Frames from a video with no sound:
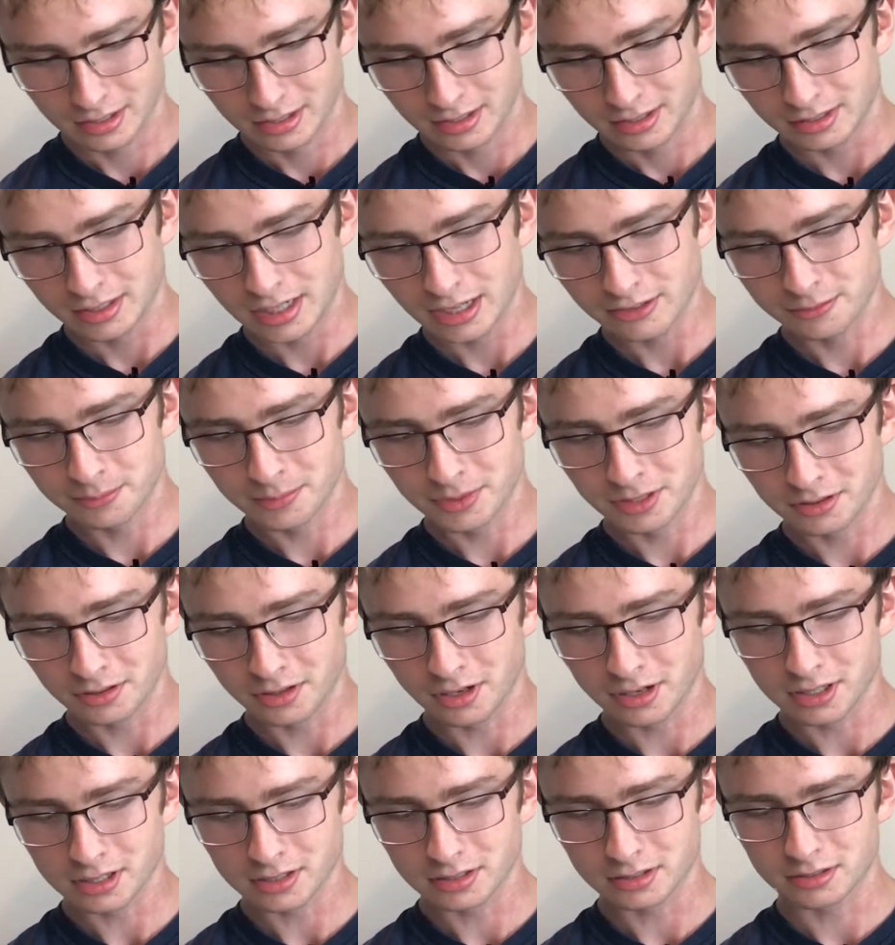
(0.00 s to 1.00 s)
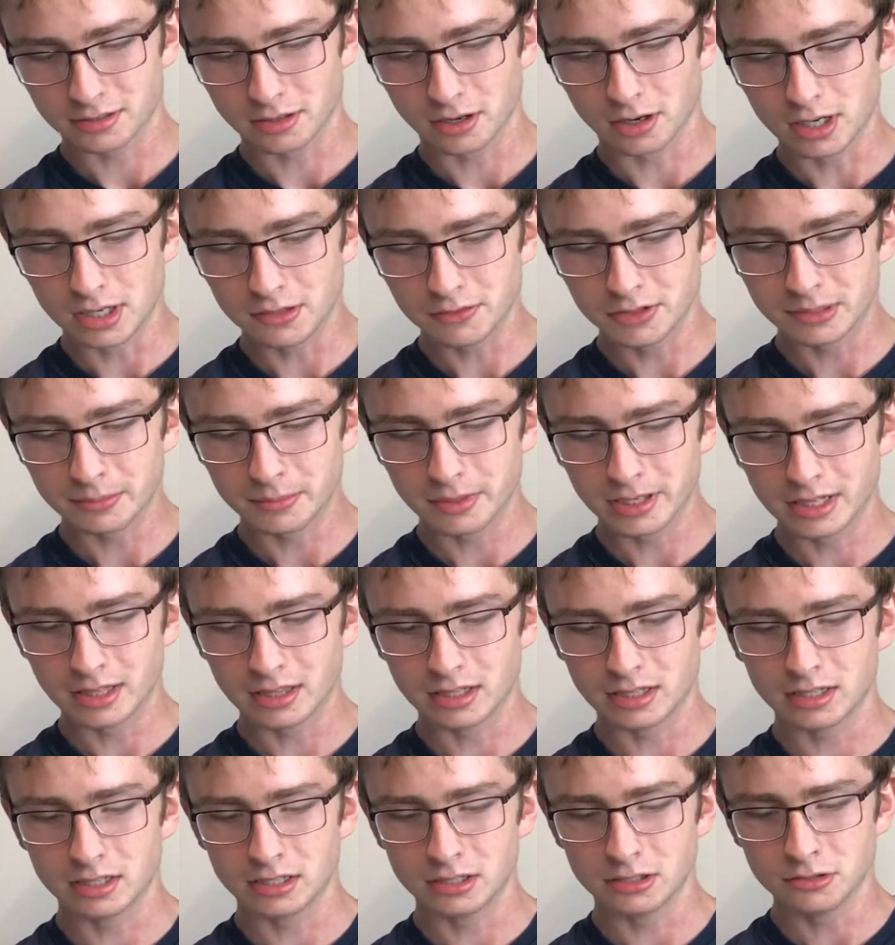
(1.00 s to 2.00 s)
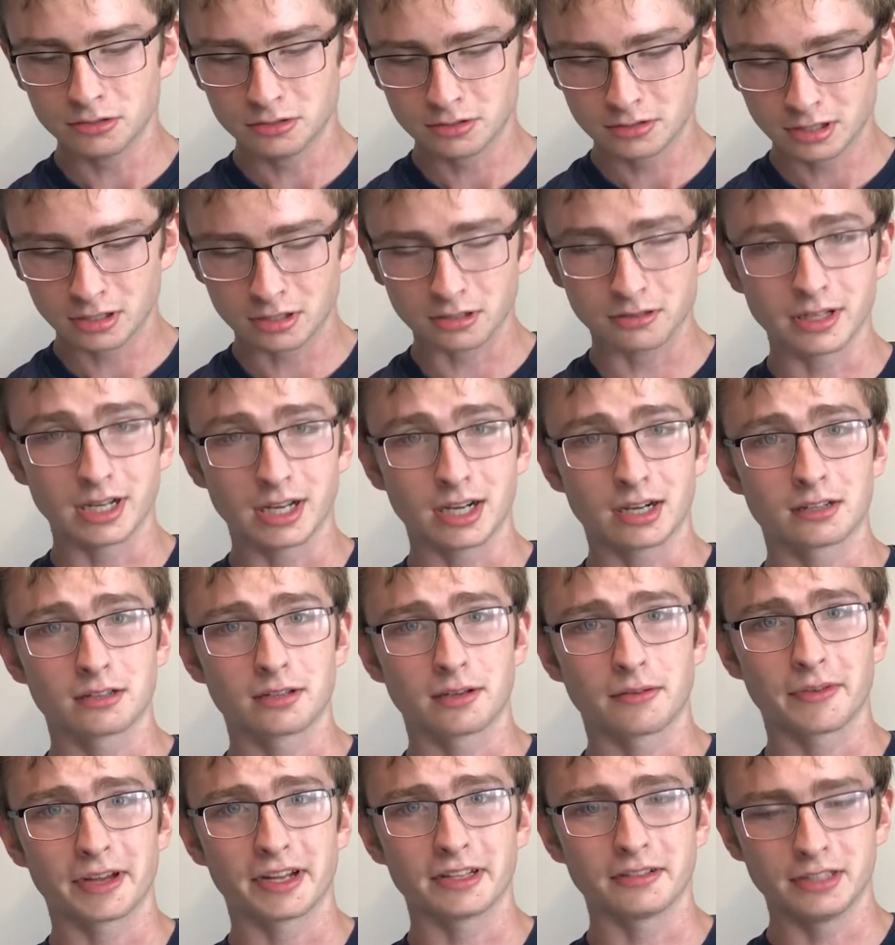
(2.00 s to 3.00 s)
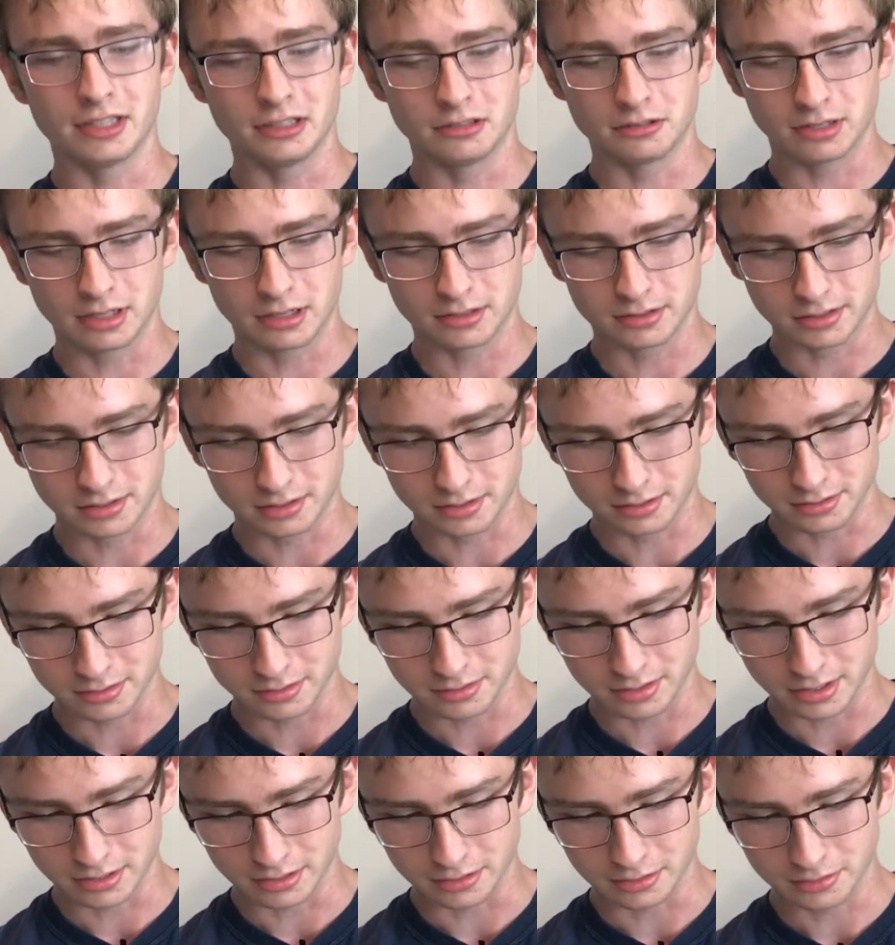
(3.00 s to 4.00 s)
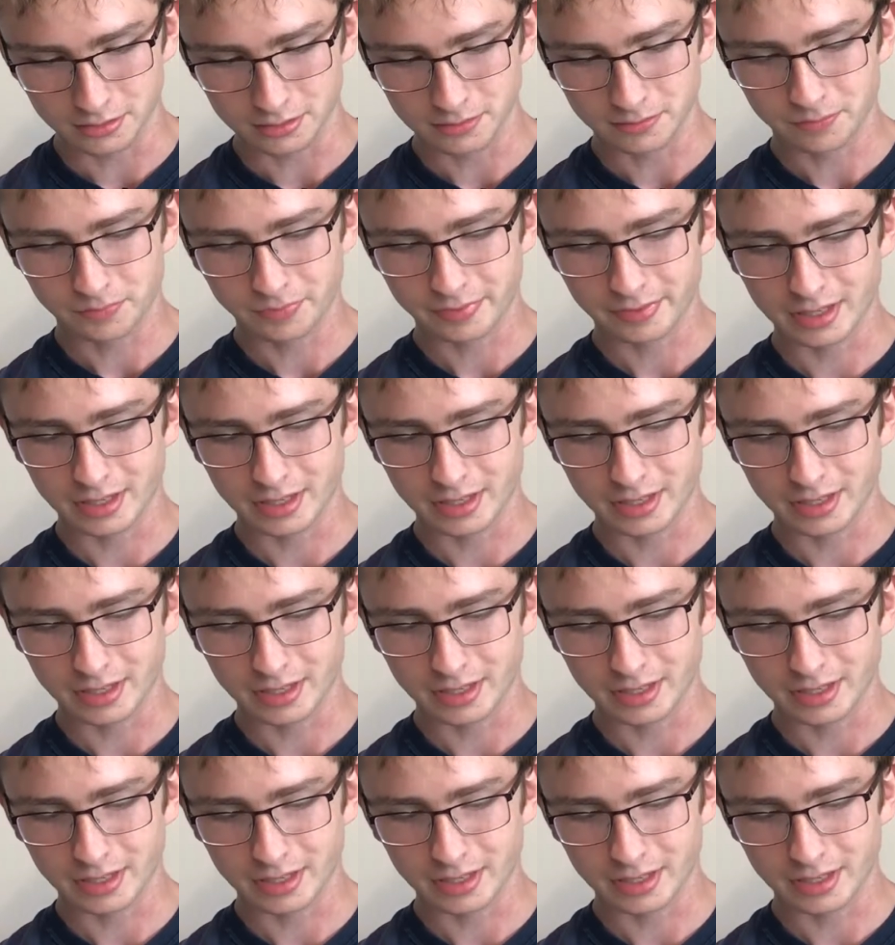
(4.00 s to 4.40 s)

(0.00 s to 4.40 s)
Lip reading: The government lost all of the money that it used to collect on legal alcohol sales,